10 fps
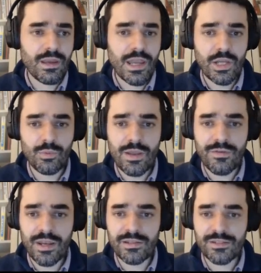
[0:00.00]
and we have
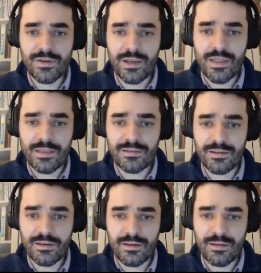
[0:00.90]
identified that
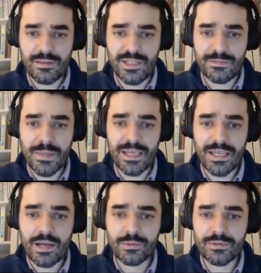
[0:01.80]
this bank
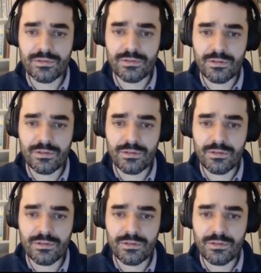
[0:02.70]
account